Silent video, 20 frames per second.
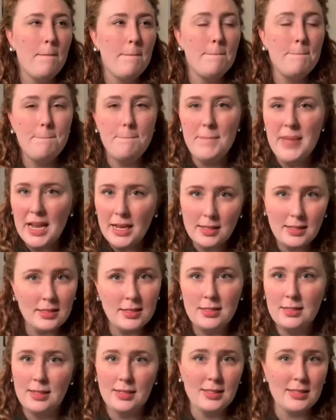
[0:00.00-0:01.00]
mix
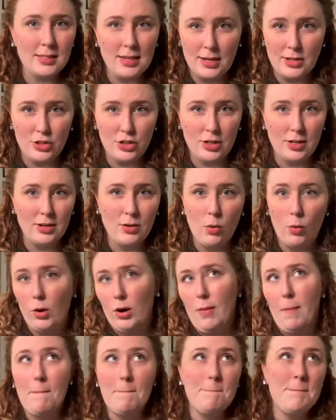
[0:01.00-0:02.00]
sensation
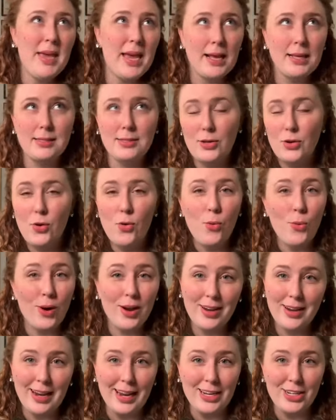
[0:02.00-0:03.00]
or mix
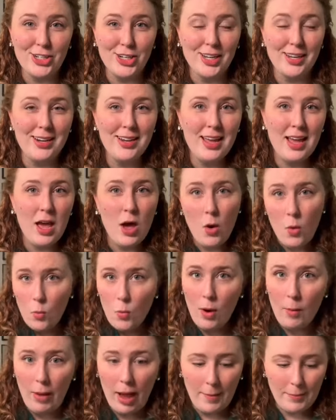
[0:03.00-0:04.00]
coordination?
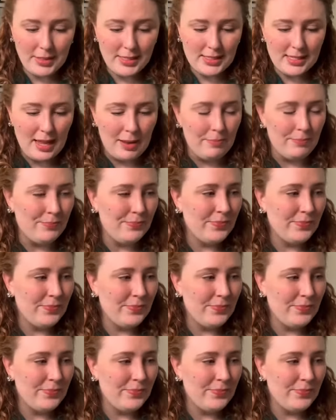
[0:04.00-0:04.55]
What happens then?